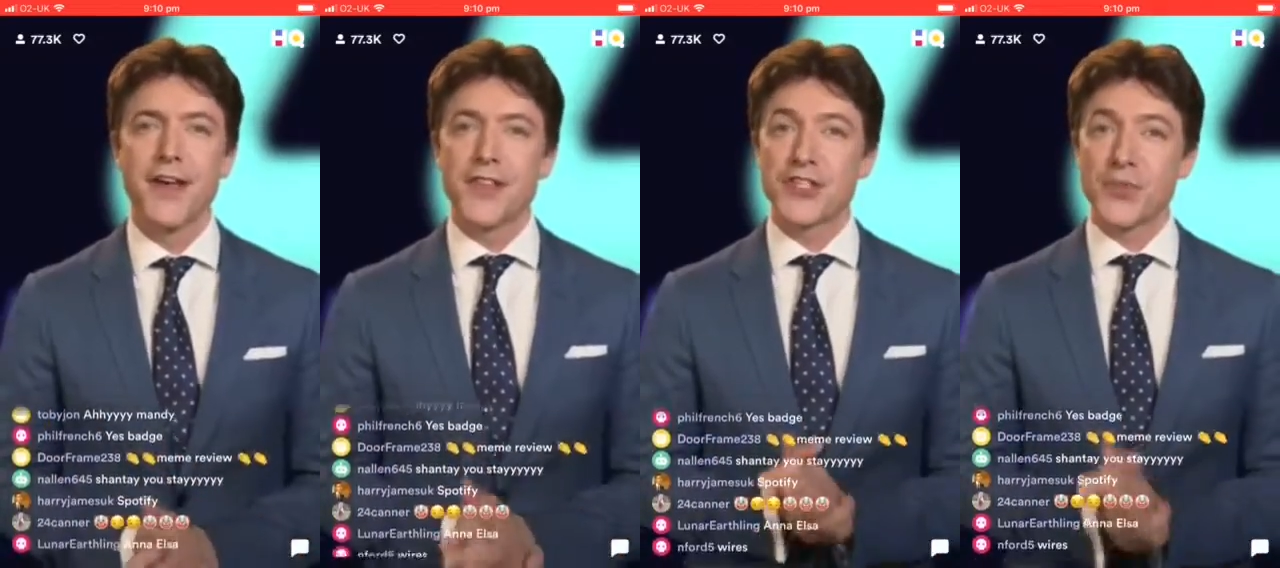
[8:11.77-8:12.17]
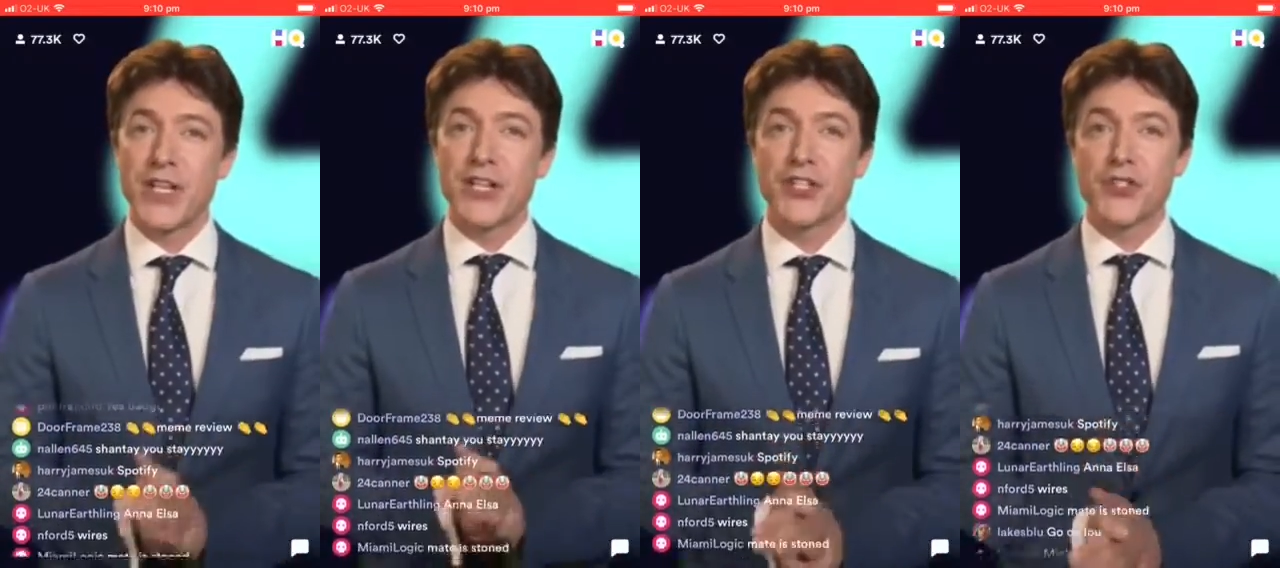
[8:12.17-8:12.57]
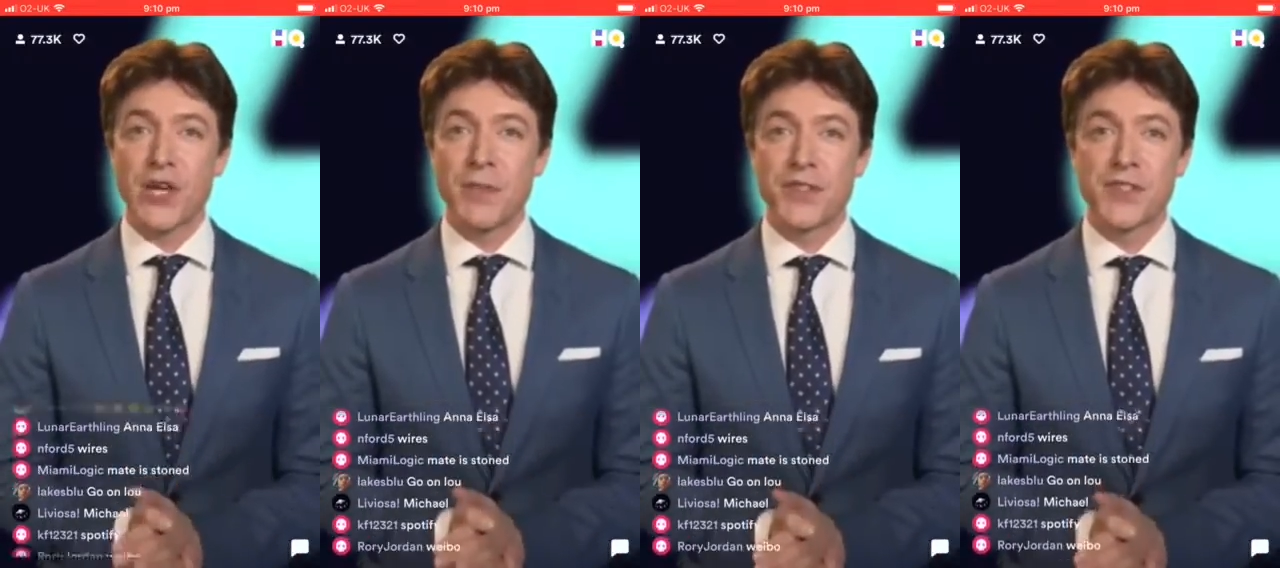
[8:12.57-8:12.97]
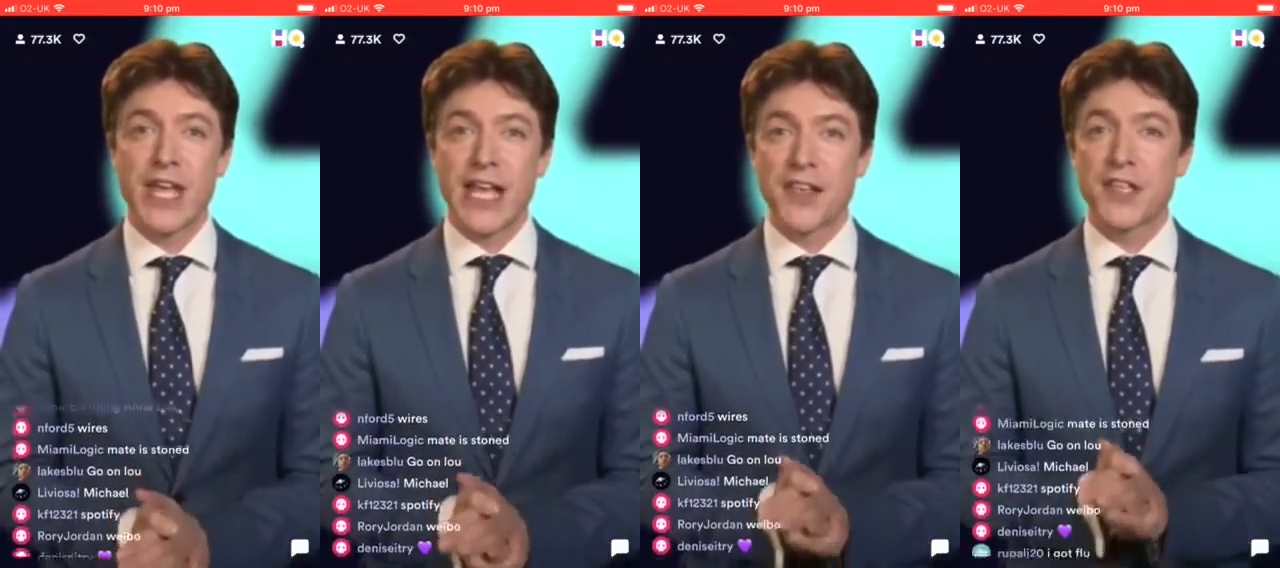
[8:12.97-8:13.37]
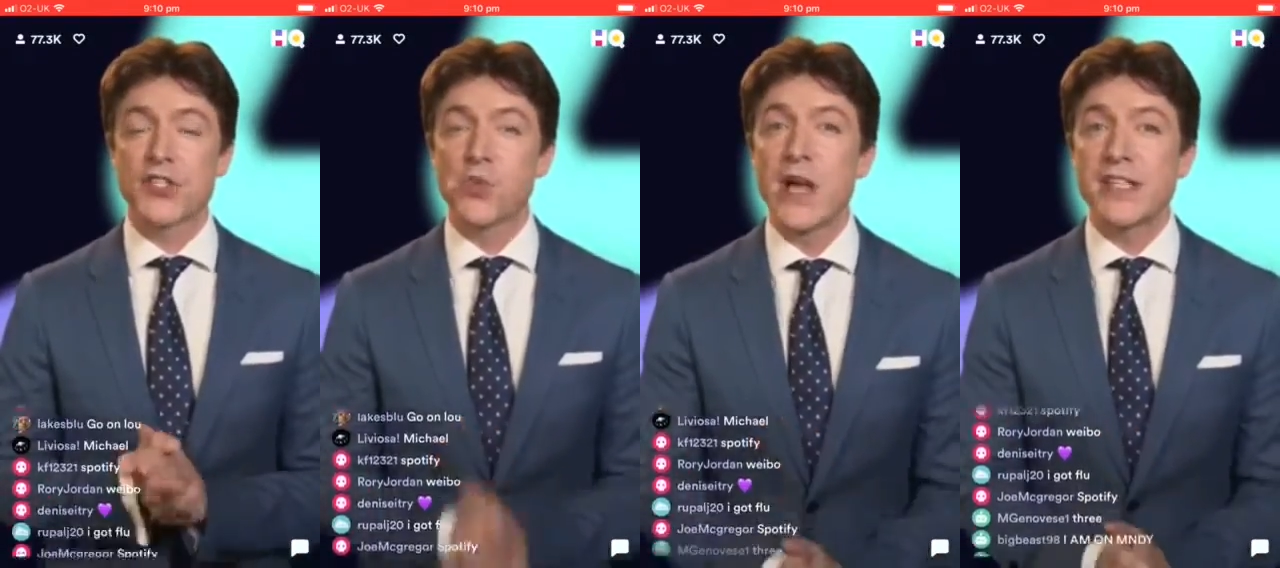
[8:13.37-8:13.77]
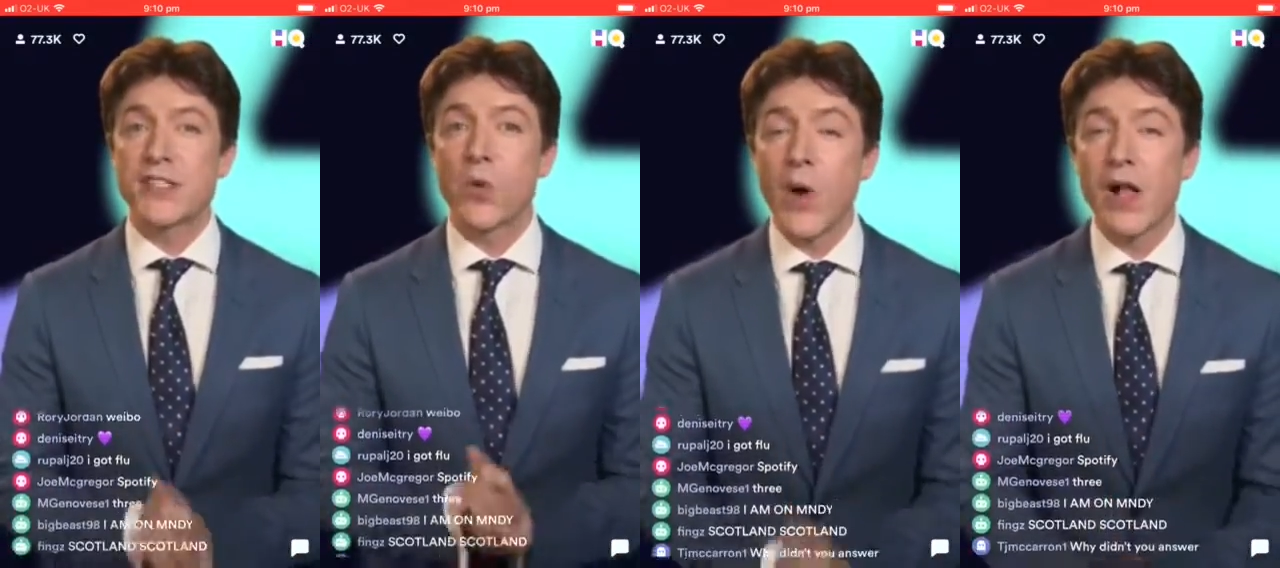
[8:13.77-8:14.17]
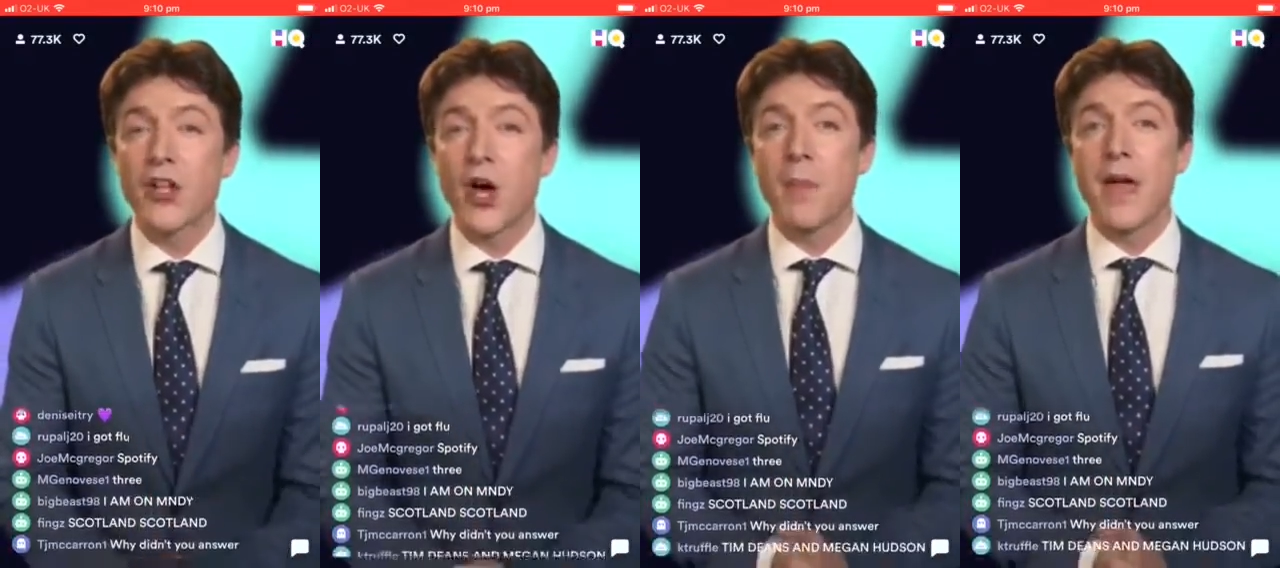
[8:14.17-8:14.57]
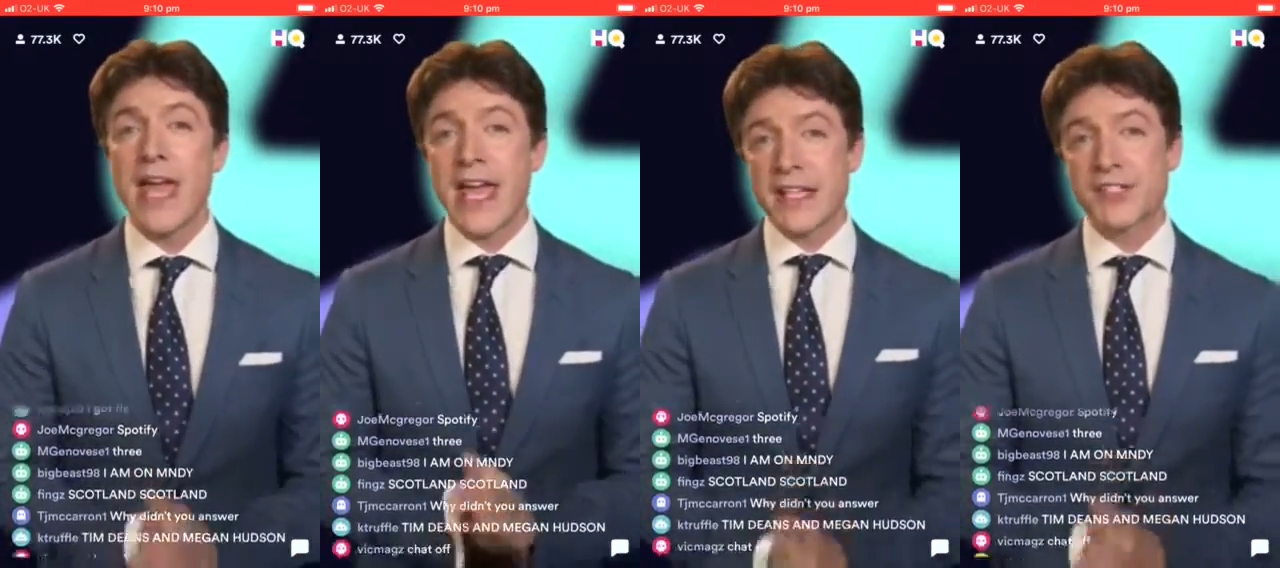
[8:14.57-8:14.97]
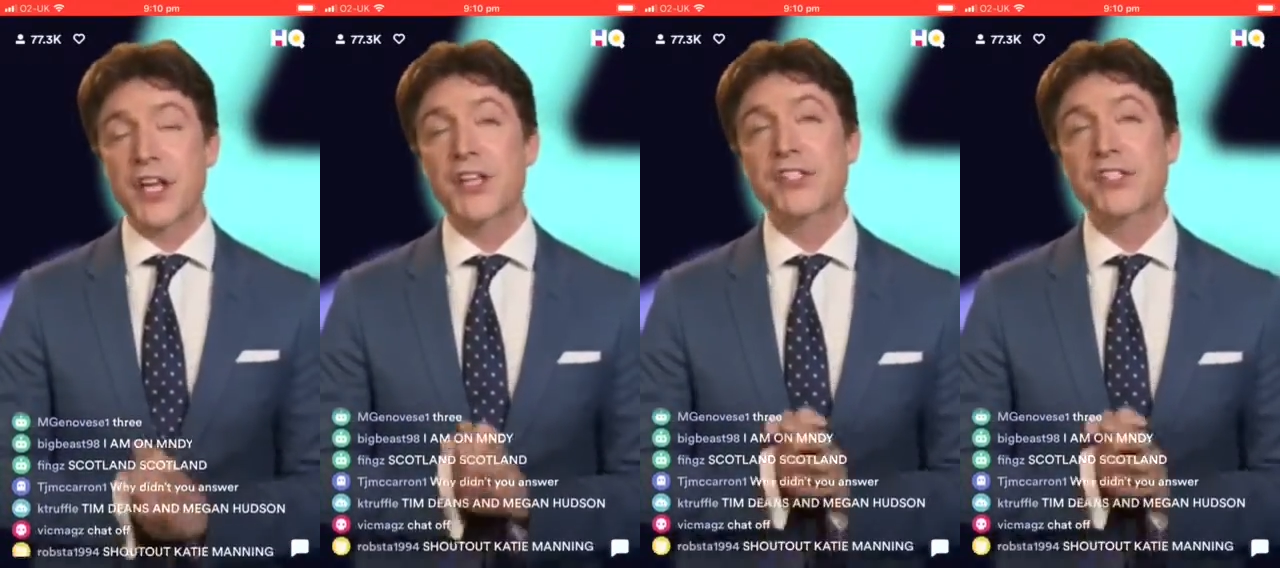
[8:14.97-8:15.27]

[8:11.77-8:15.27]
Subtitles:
The Swedish streamers getting the Swiss welcome. It's